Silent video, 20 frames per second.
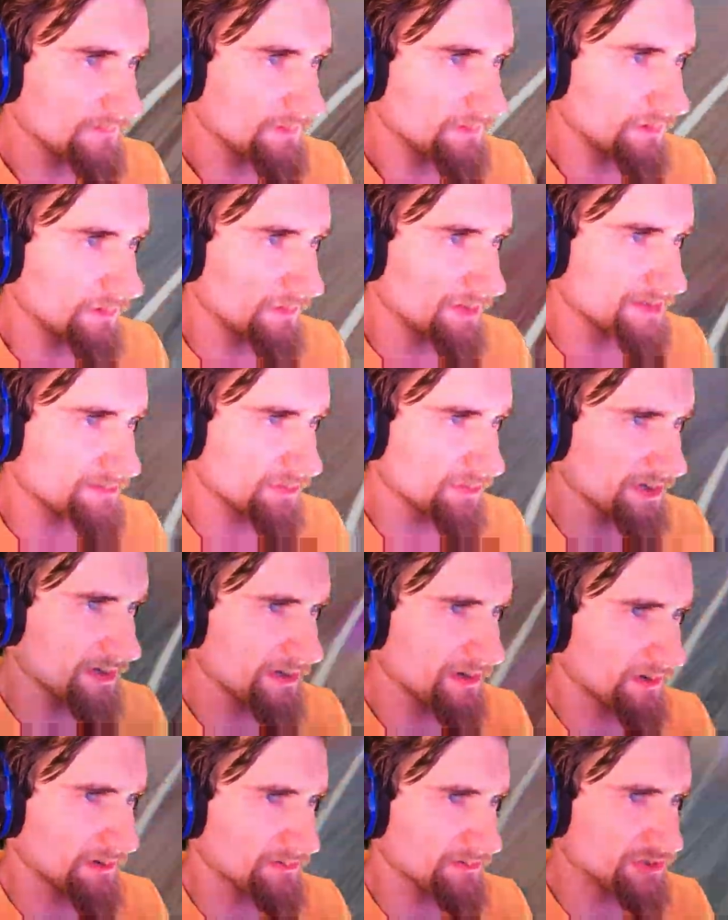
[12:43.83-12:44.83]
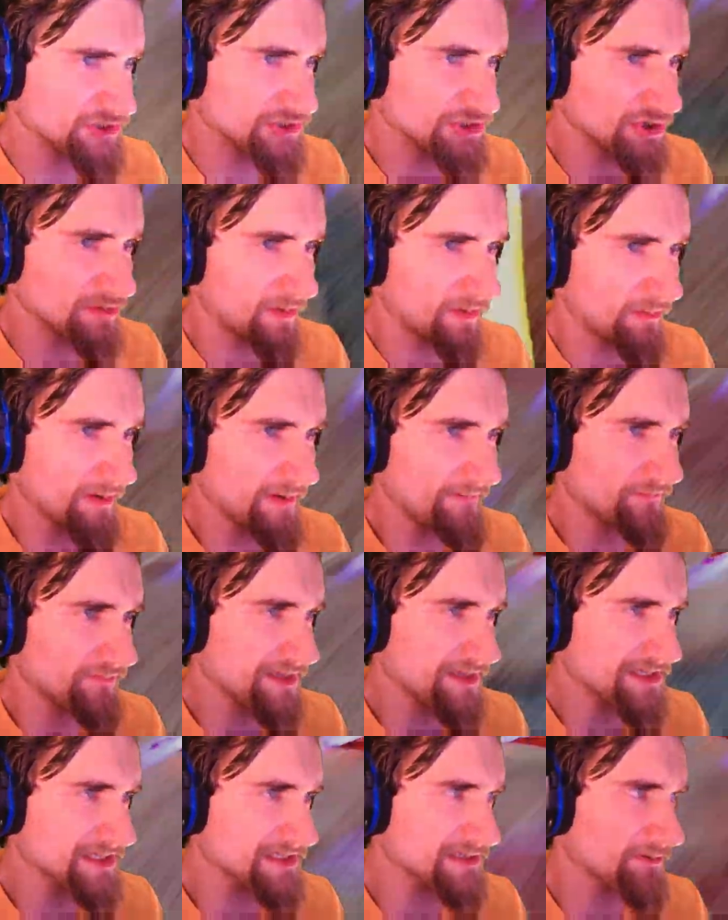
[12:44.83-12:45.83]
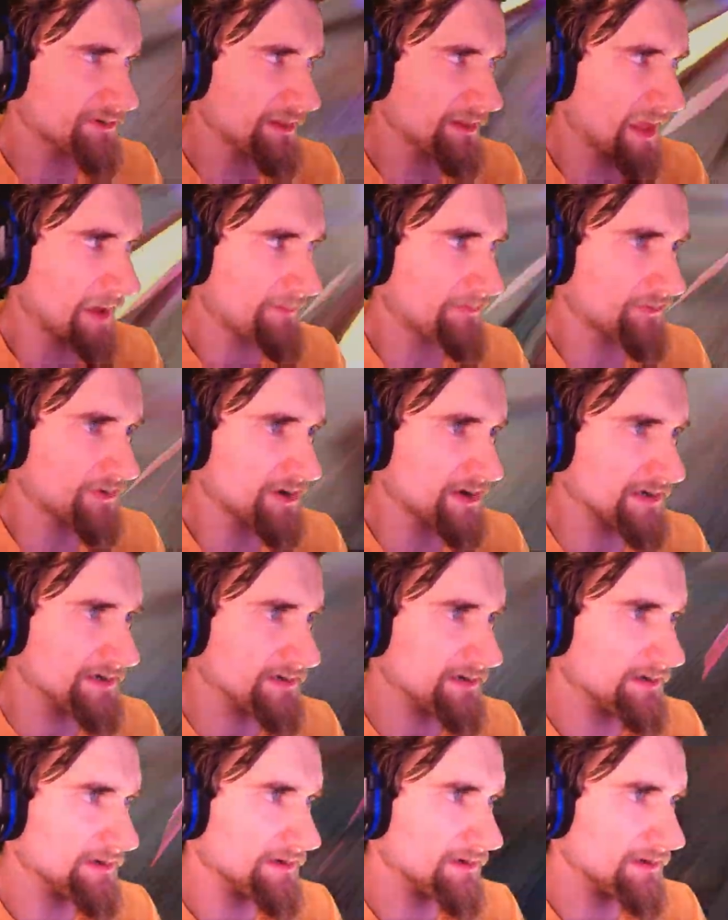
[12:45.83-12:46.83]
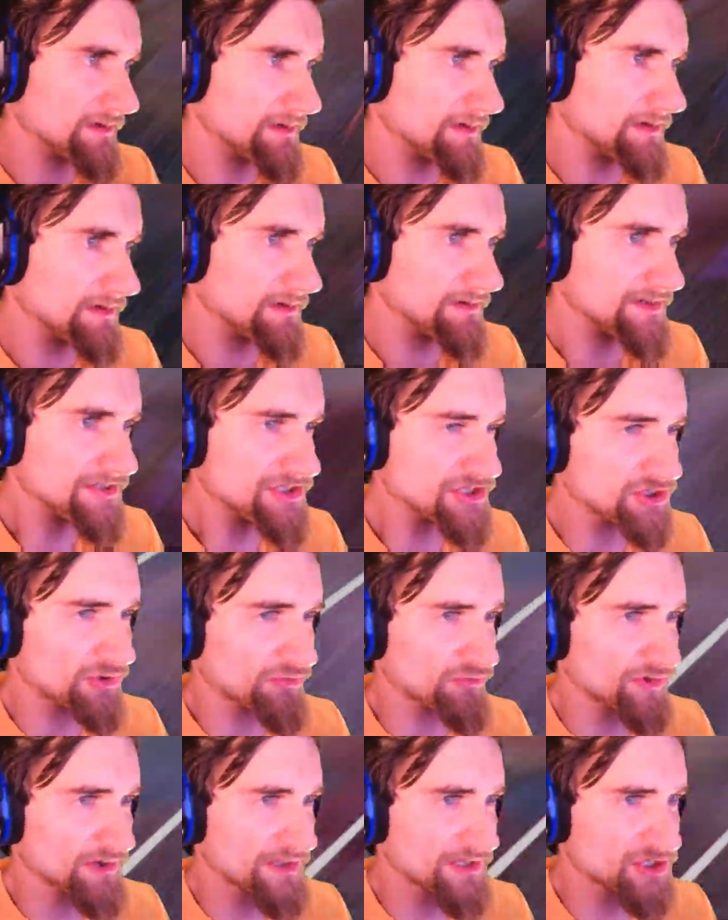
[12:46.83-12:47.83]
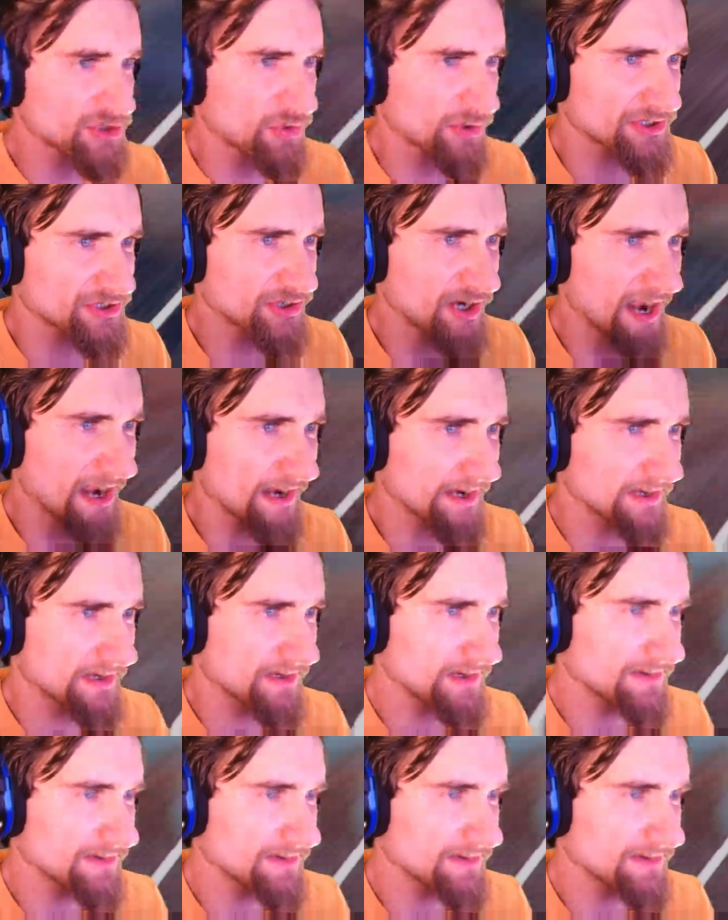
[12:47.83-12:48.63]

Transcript: Oh, we are zooming. This is already lap 3. This is a really short track.